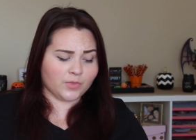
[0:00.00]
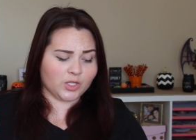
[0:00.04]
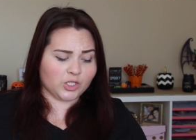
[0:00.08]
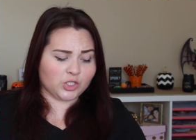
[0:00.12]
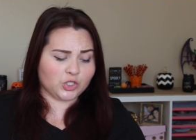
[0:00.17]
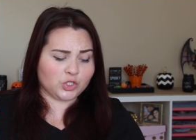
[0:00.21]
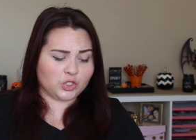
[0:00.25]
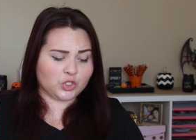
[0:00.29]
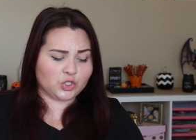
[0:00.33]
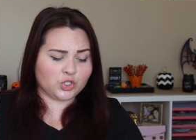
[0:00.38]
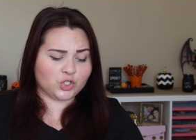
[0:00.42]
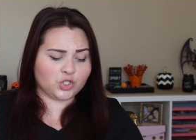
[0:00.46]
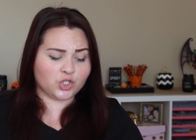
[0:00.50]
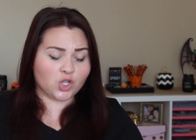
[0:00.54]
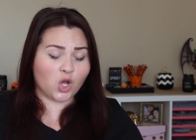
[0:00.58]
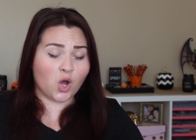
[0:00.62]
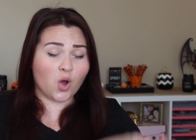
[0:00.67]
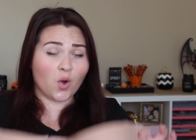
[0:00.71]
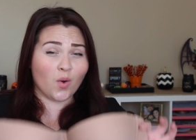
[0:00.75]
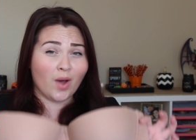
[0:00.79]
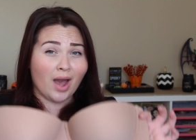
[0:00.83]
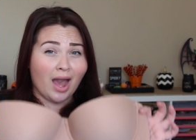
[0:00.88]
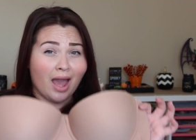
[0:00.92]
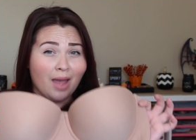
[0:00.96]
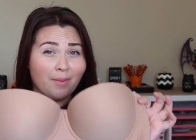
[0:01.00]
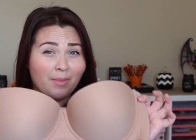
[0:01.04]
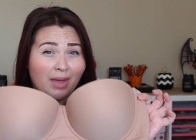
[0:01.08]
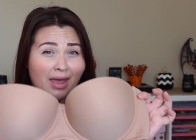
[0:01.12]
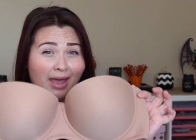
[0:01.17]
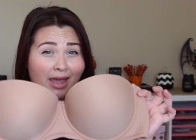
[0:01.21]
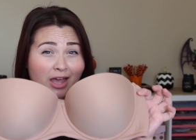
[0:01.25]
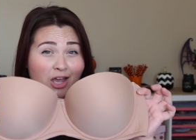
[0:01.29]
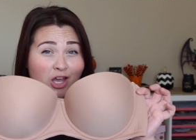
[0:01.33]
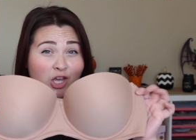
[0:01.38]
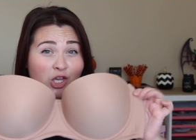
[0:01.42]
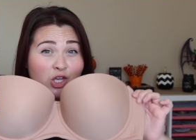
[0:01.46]
So I'm
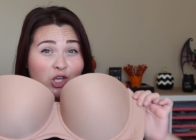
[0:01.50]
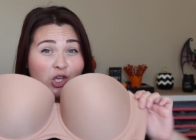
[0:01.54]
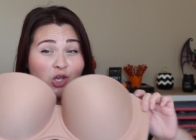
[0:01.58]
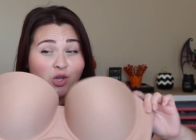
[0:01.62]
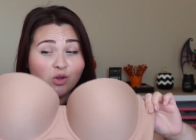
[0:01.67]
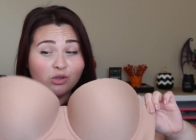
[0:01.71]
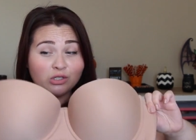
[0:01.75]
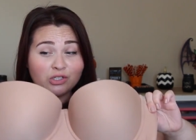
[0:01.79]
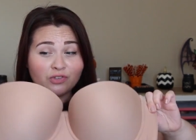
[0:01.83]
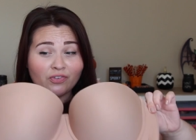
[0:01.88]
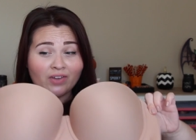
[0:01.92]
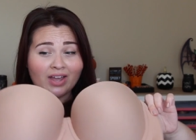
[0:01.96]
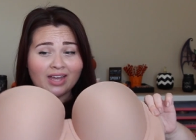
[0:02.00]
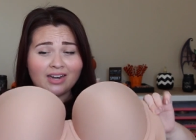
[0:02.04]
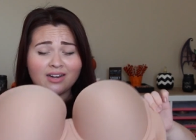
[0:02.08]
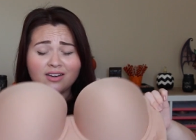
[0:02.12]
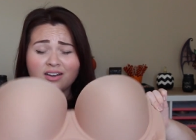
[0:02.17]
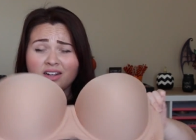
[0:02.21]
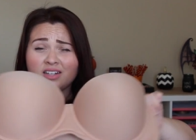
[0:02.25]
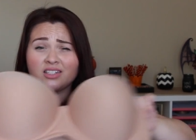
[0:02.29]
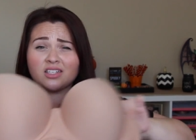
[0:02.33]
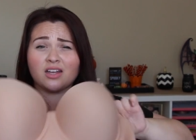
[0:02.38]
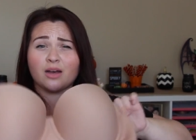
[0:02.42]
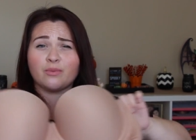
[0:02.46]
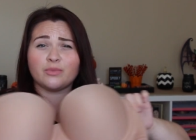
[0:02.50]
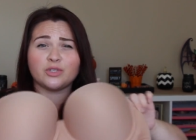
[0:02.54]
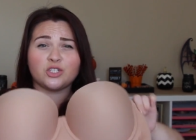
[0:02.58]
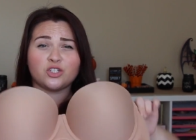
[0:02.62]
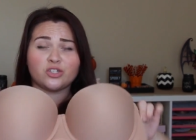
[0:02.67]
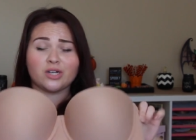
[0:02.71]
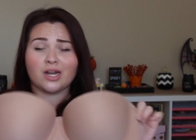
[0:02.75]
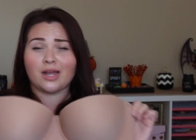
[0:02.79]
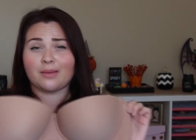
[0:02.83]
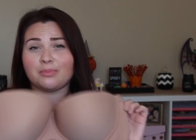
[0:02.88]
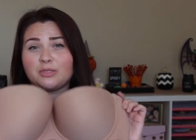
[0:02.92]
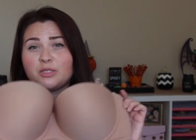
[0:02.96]
a huge fan. It does come with
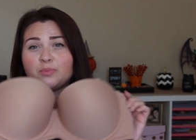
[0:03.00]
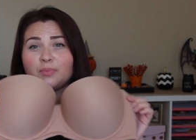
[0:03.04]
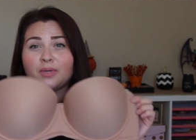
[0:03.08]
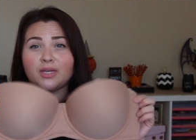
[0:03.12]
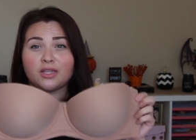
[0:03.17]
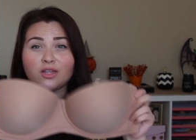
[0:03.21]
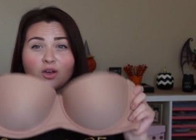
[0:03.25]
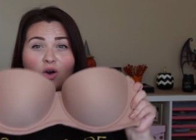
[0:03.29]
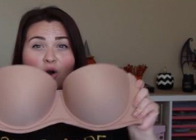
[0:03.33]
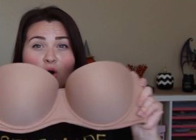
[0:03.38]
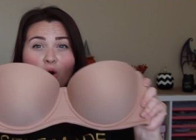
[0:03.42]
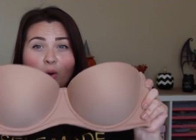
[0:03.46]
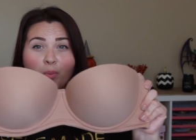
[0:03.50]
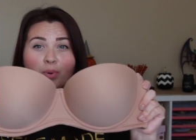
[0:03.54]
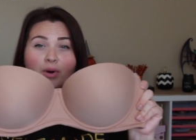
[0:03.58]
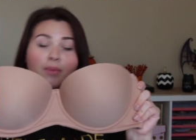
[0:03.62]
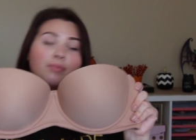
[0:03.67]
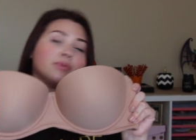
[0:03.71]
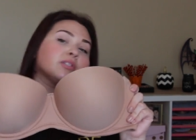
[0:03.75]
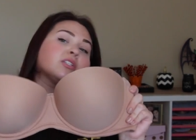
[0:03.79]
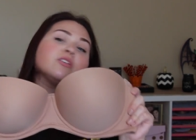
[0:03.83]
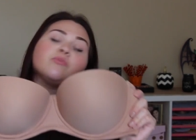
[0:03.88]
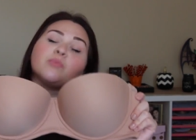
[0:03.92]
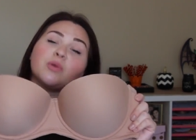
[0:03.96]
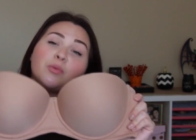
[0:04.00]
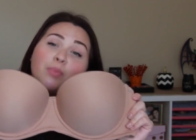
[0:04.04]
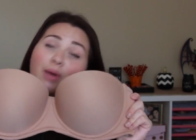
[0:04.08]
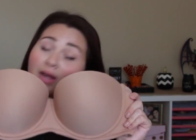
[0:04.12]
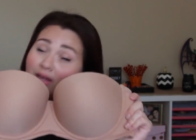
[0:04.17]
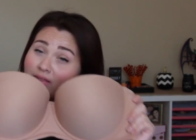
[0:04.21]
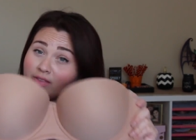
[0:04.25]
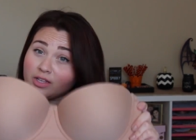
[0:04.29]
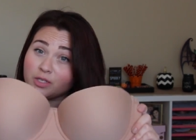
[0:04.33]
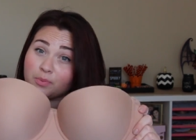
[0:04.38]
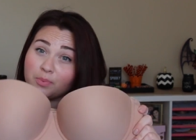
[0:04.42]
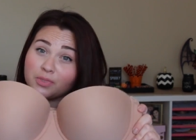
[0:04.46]
straps, but the whole purpose of me
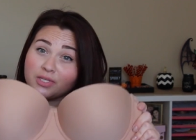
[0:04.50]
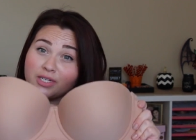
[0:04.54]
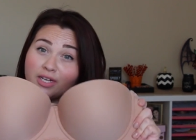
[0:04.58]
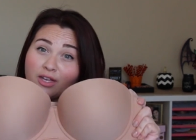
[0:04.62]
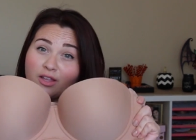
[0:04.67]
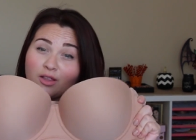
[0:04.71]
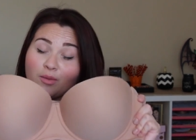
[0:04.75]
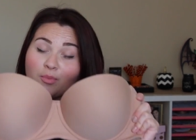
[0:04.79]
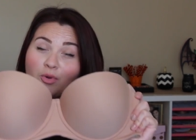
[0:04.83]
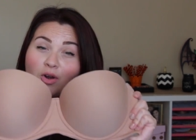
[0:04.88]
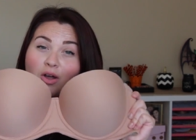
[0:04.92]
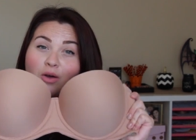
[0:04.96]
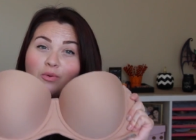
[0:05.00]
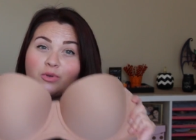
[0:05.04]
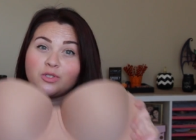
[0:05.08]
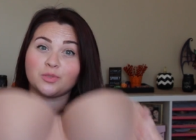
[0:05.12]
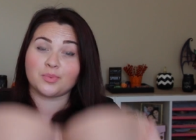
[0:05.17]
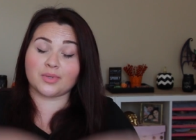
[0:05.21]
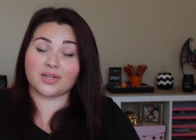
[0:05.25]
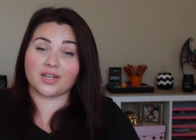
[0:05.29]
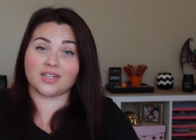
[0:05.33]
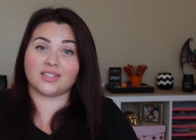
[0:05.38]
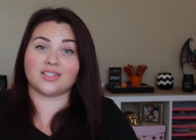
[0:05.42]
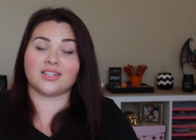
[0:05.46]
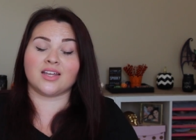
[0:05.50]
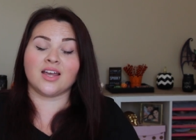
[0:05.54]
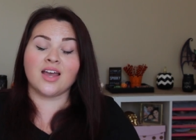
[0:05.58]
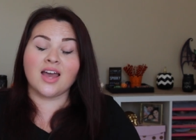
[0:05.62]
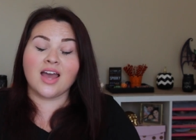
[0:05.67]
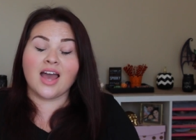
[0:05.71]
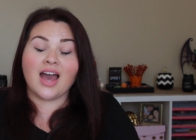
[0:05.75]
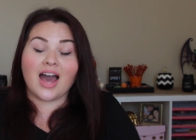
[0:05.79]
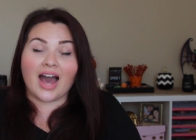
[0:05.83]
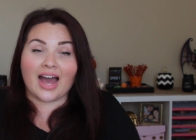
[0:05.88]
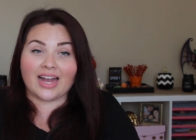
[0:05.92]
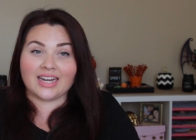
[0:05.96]
buying this particular bra was because
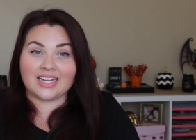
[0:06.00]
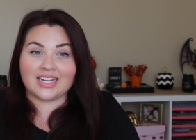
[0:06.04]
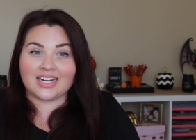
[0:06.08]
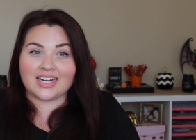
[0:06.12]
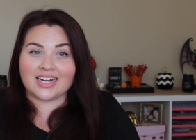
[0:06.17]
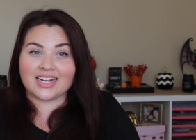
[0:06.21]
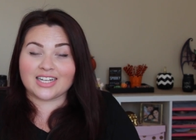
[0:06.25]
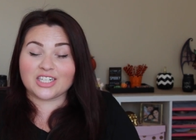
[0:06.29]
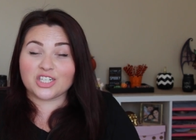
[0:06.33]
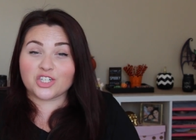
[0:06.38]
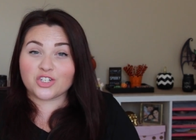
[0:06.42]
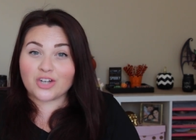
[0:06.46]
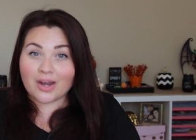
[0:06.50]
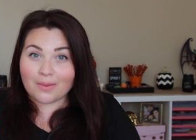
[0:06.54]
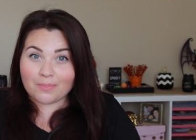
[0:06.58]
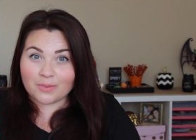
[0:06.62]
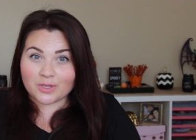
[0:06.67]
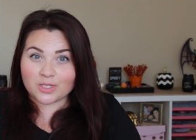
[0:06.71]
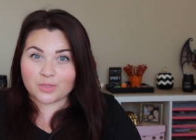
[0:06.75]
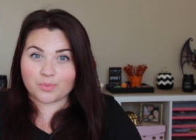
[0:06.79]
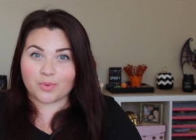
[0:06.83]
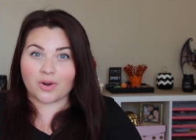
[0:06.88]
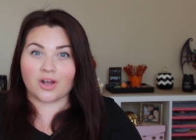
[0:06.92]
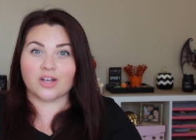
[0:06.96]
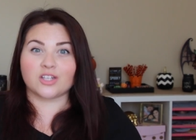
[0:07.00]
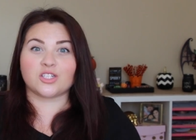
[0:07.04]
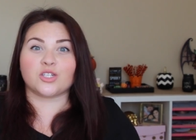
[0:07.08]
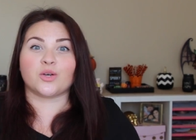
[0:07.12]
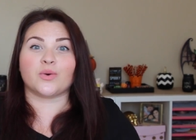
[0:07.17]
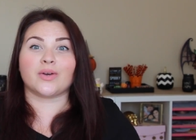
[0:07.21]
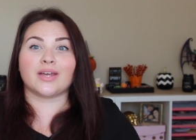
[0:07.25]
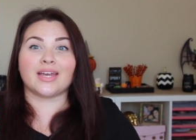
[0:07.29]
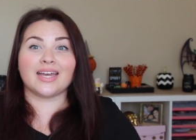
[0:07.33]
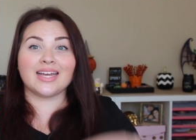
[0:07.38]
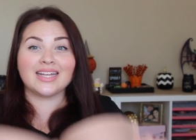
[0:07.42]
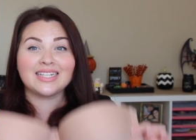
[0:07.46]
I needed a strapless bra.
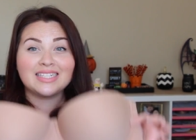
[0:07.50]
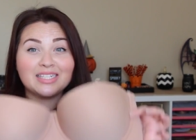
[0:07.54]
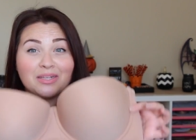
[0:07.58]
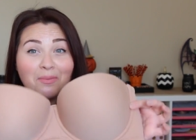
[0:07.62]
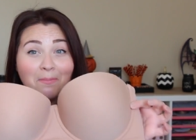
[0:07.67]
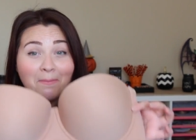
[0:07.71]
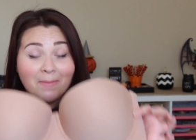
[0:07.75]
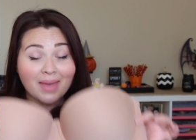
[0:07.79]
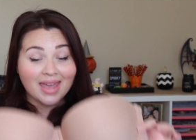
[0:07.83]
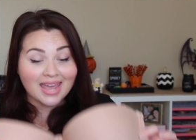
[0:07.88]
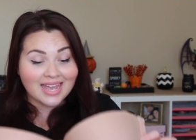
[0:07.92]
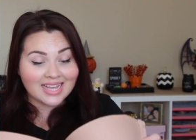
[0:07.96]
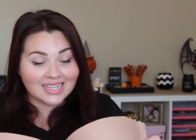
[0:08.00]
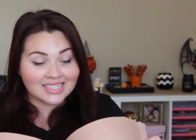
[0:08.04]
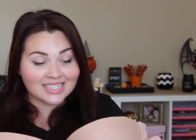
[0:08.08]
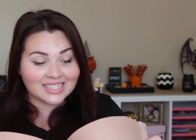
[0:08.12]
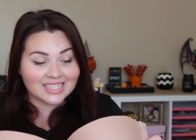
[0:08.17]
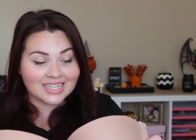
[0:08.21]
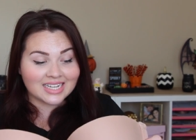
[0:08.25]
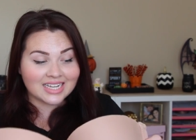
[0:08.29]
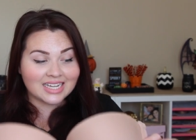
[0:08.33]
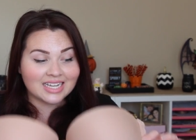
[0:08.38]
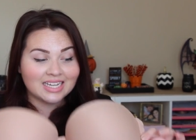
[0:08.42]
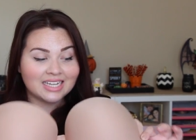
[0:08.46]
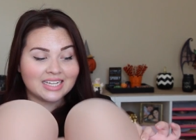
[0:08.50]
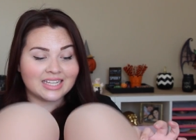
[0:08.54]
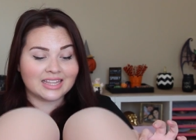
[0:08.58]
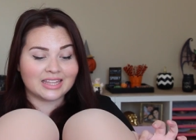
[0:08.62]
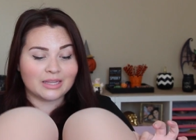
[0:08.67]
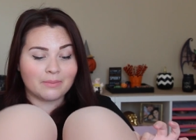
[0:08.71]
So it's amazing.